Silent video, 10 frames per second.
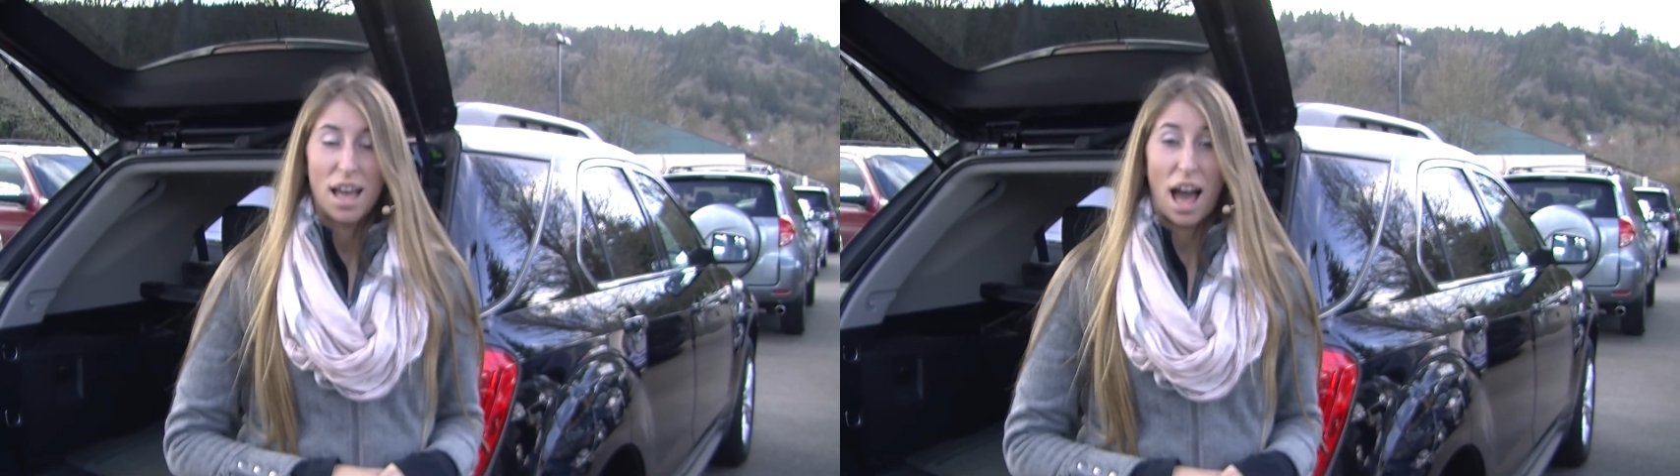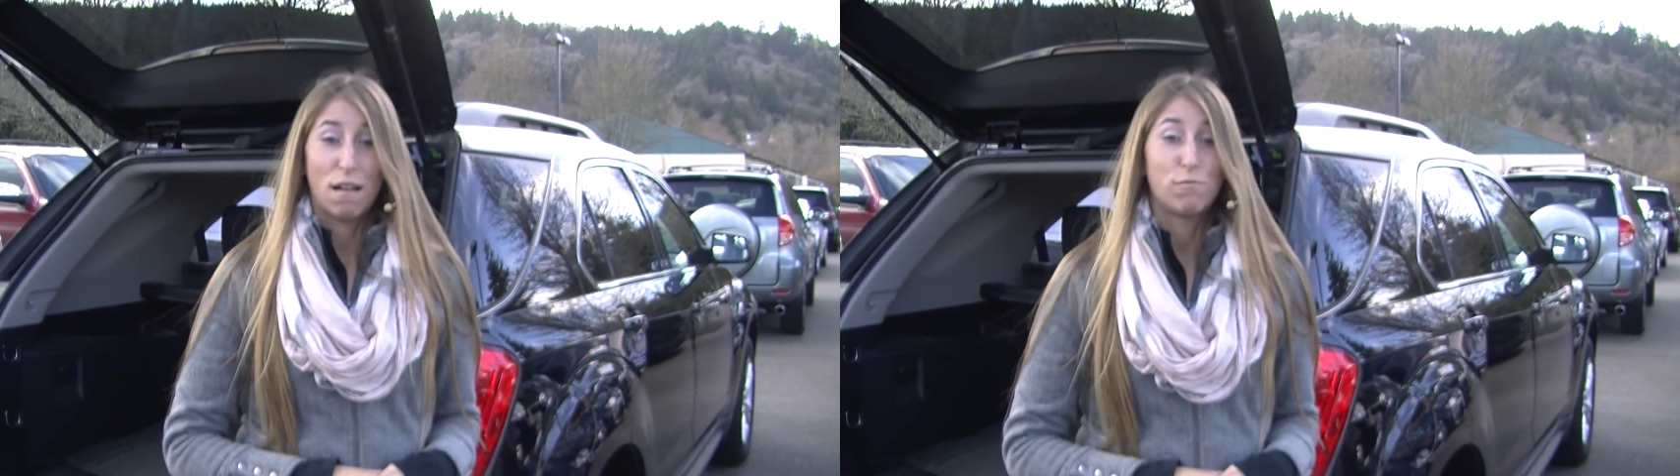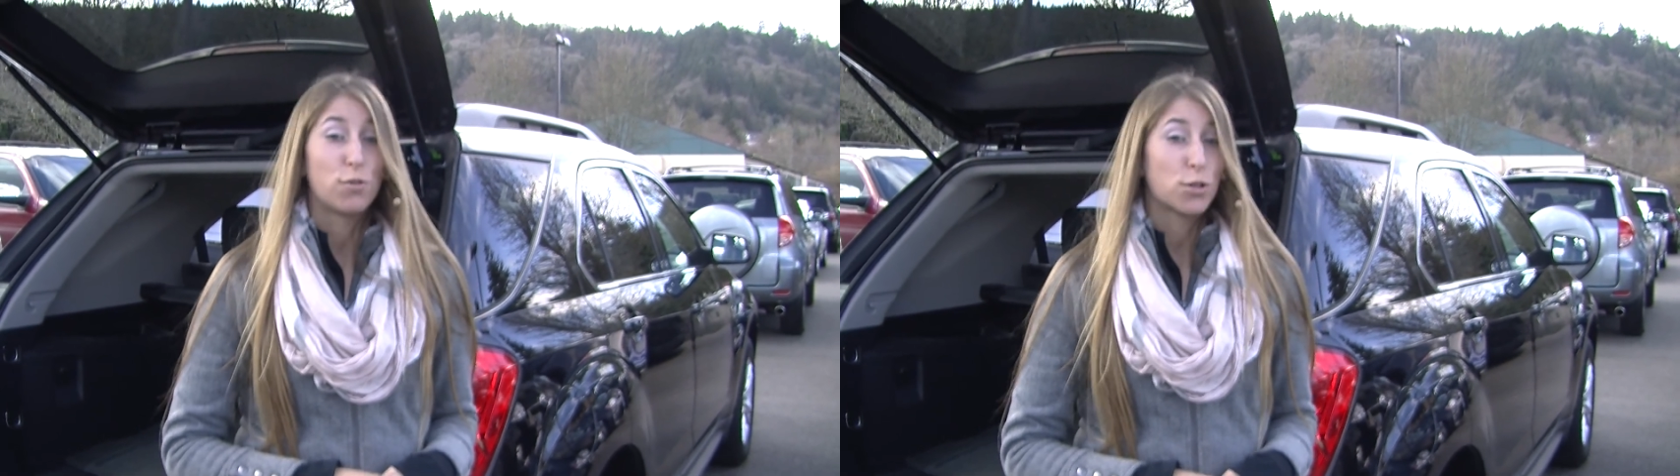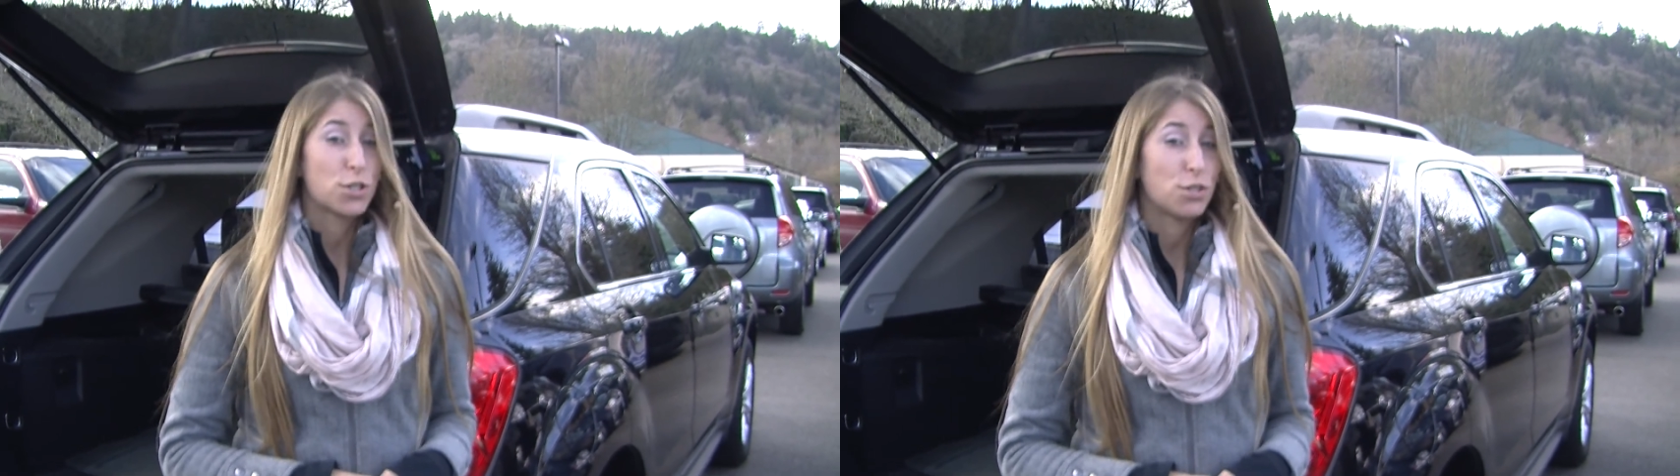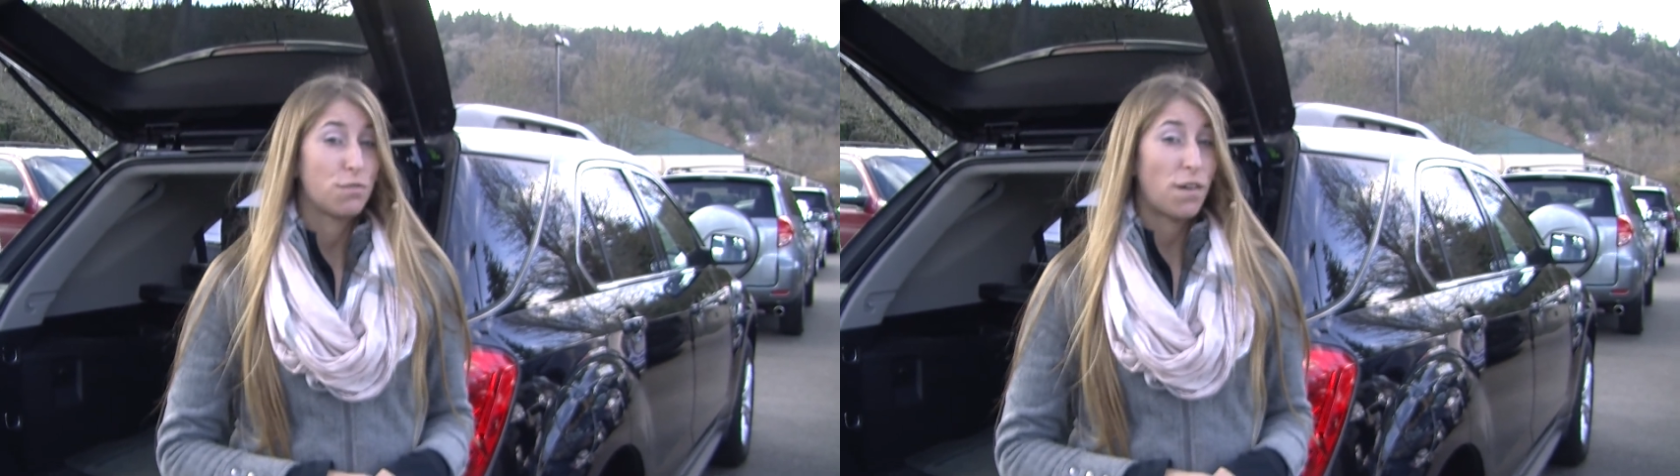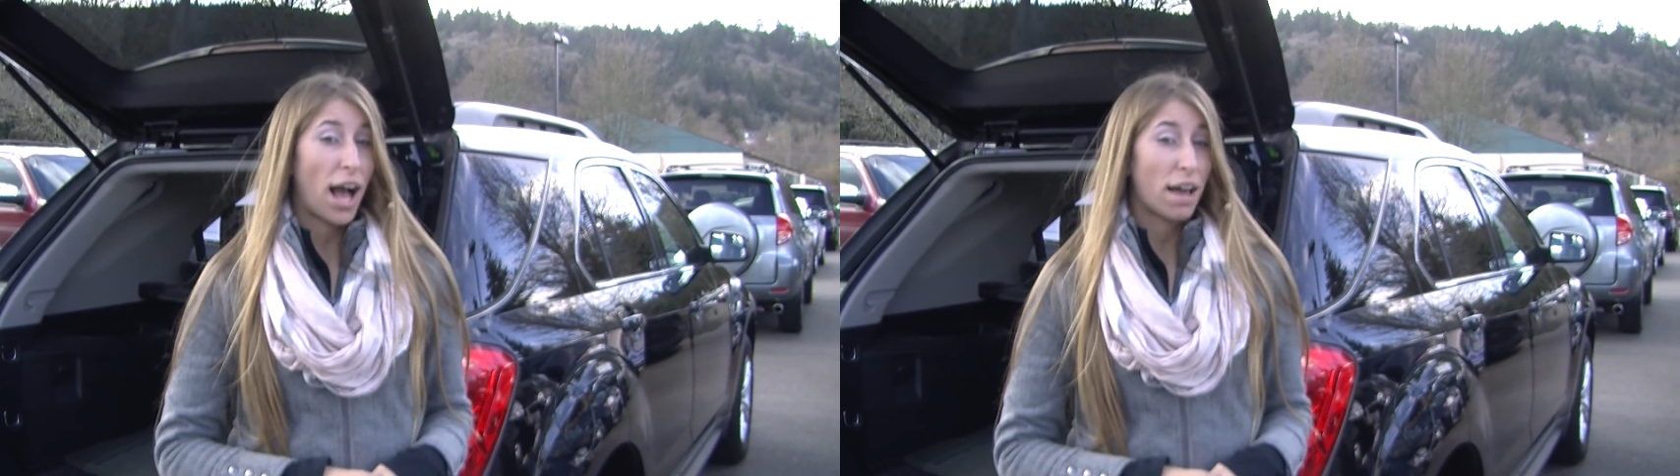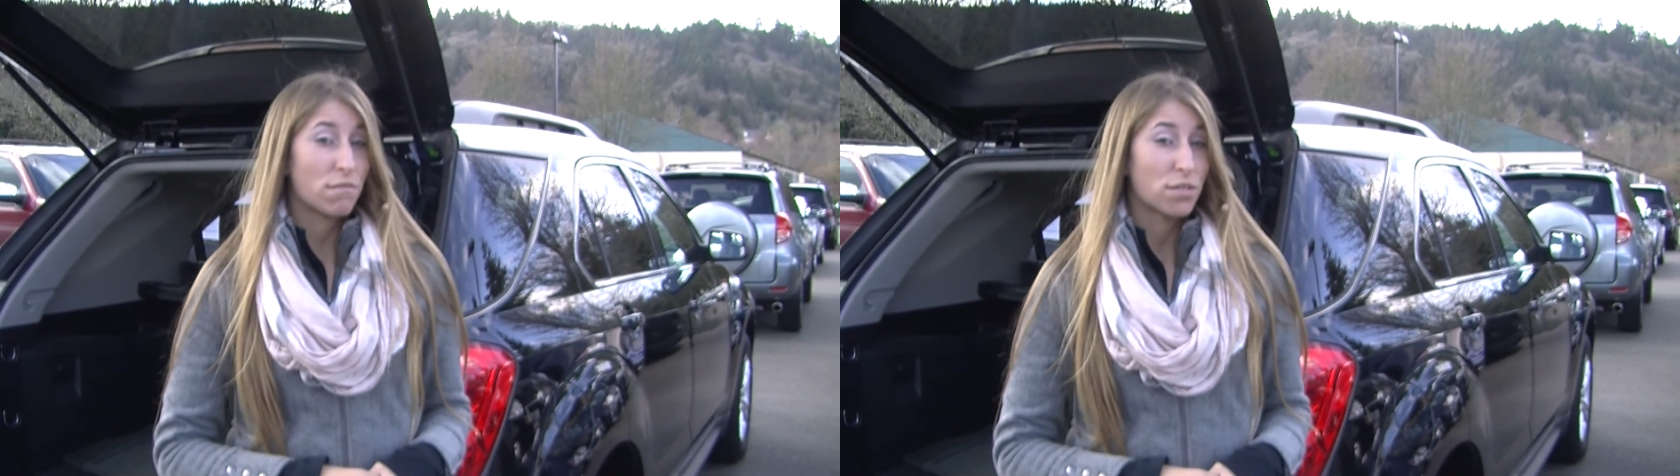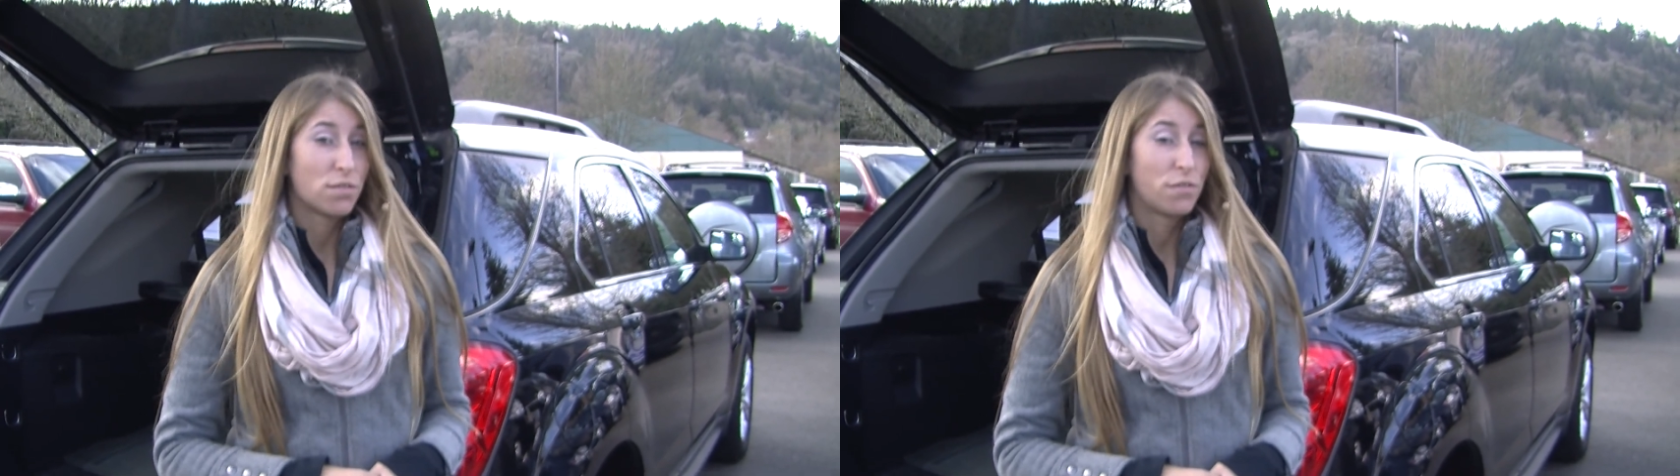at 425